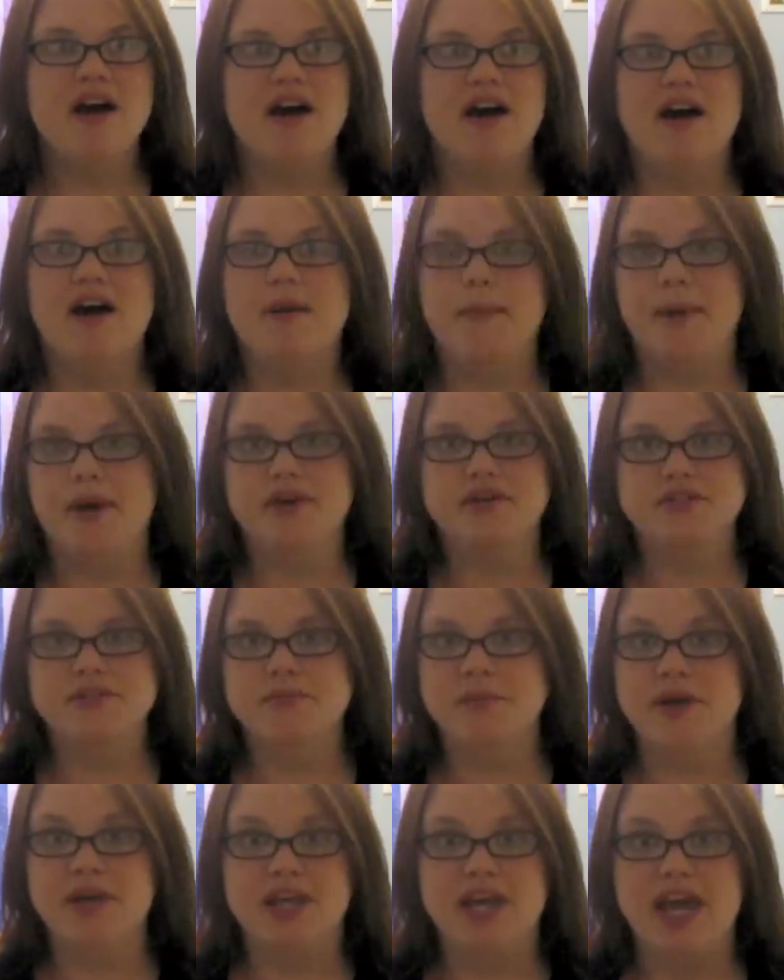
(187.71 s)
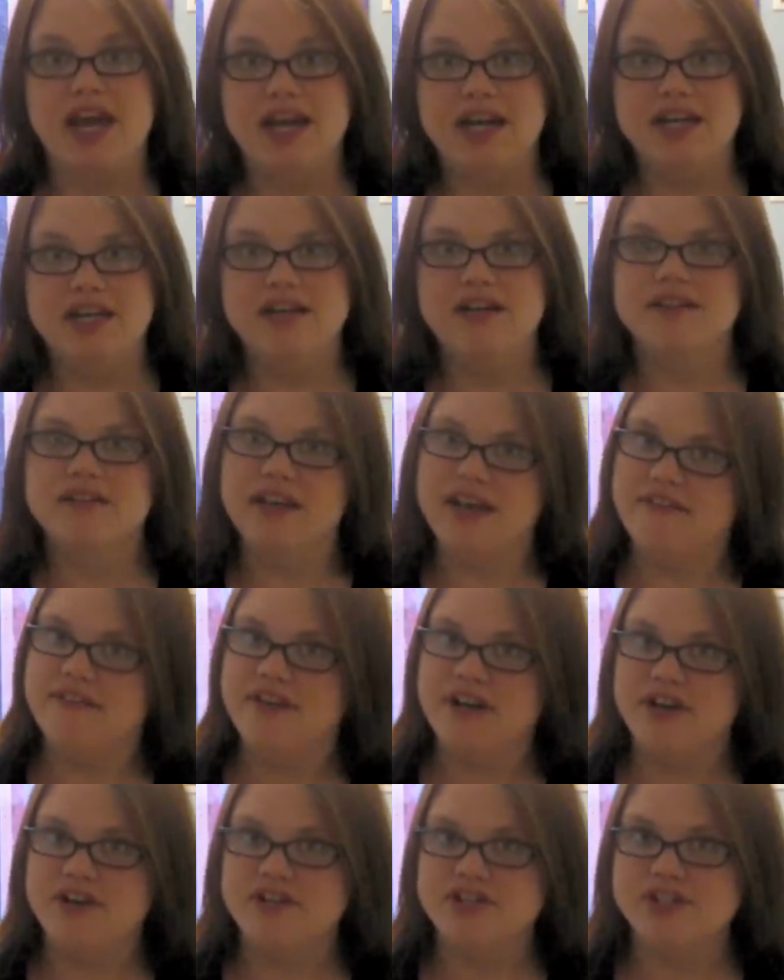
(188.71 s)
I also met Katie, Life
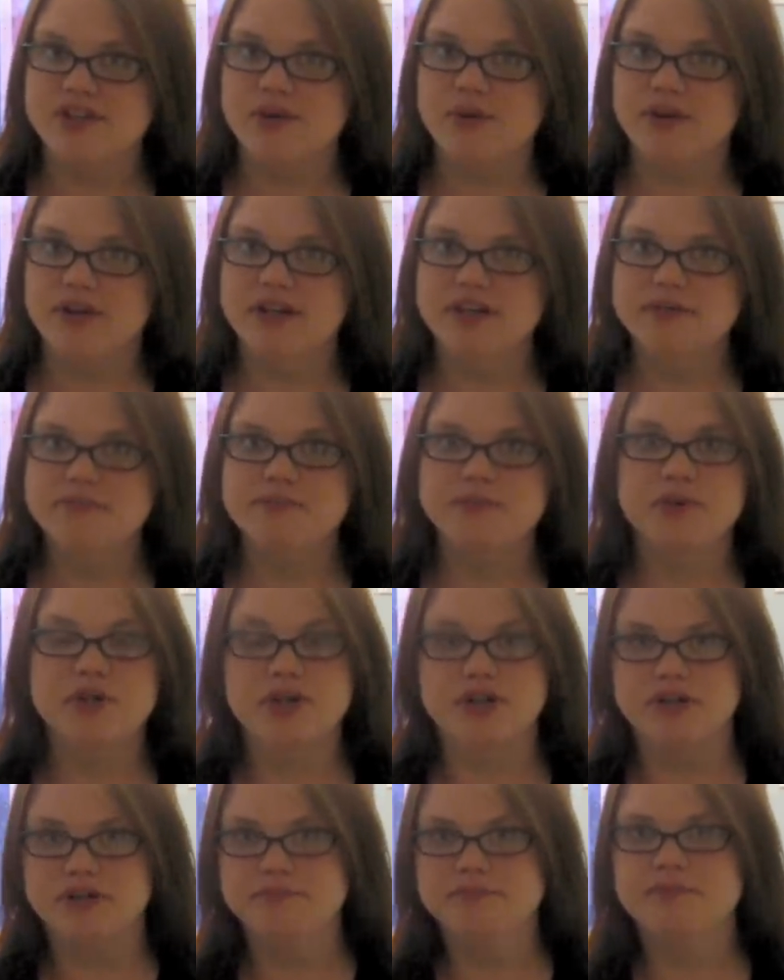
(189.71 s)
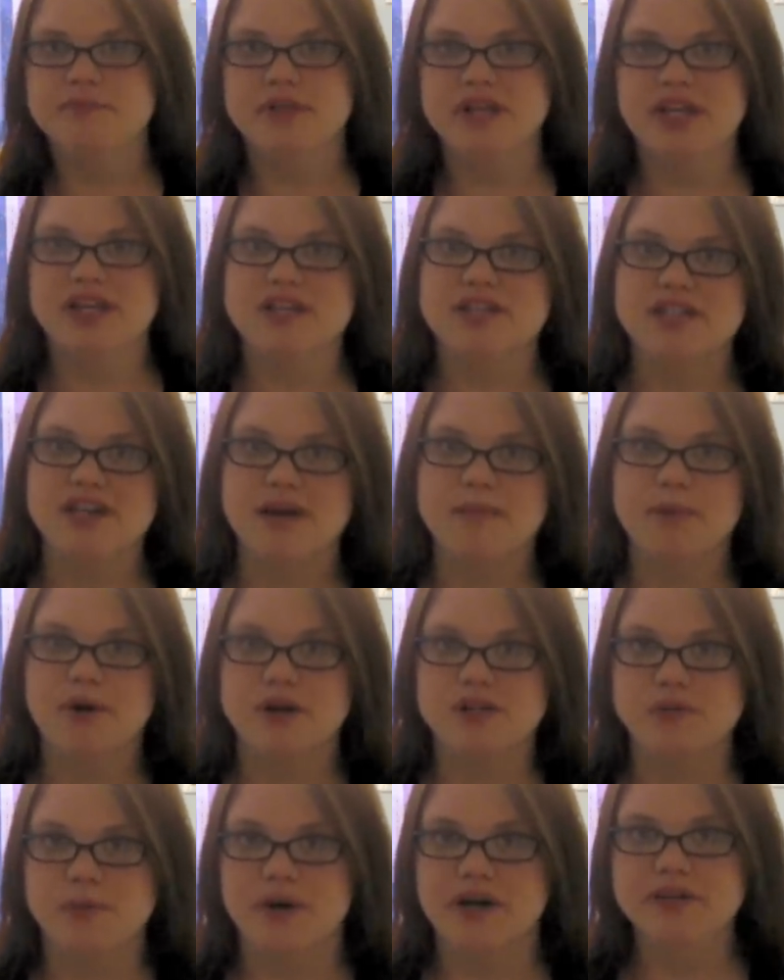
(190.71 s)
in Arizona, her link in the sidebar
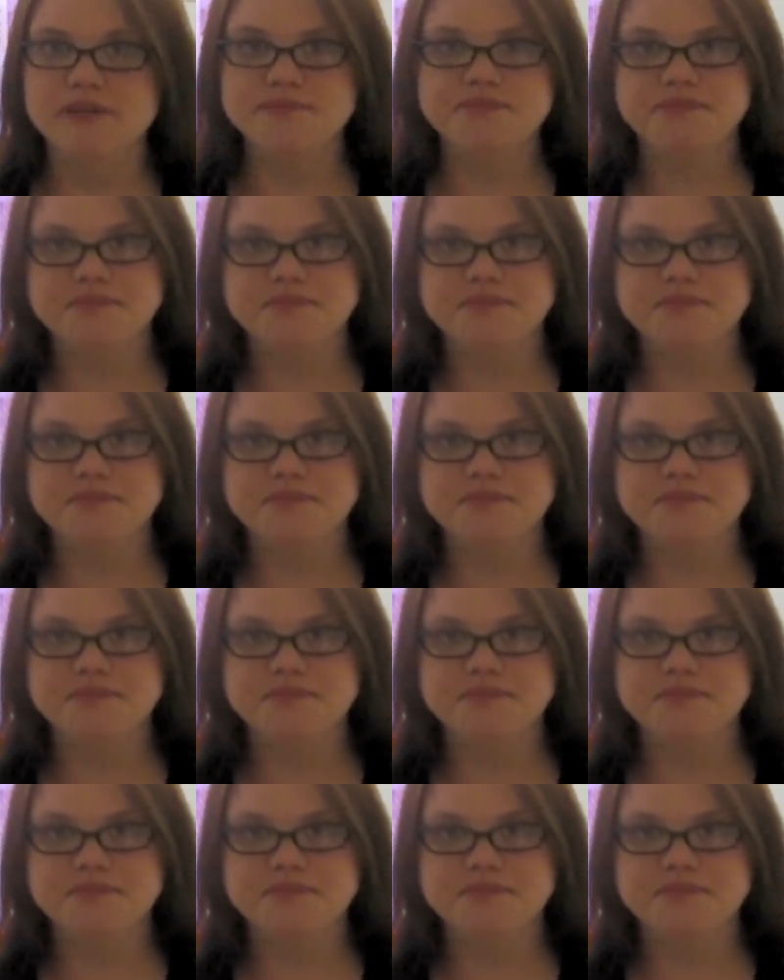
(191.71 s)
as well,